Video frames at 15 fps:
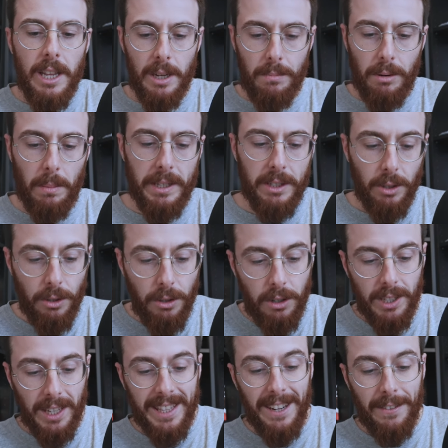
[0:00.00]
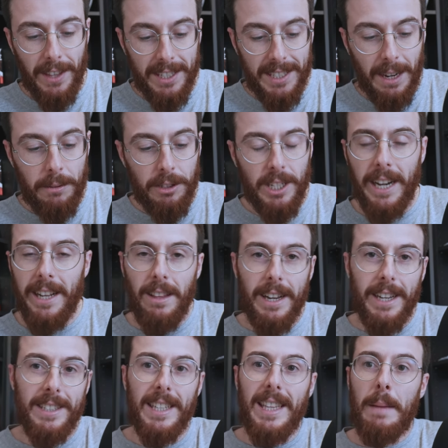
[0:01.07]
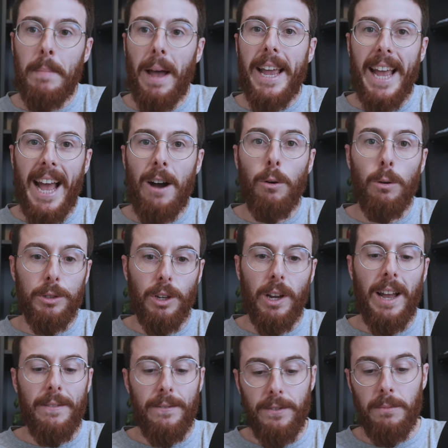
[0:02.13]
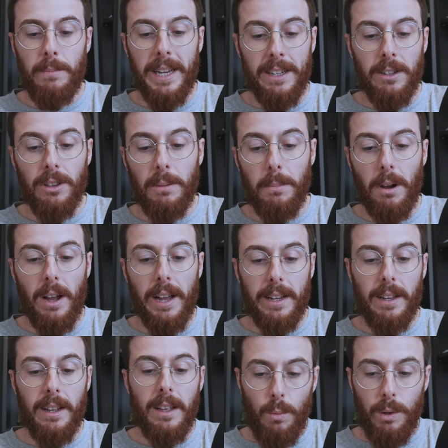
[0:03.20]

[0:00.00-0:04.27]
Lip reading: you probably do, because I think if they stay with Ducati, like I said, they may also have Firmin on the bike,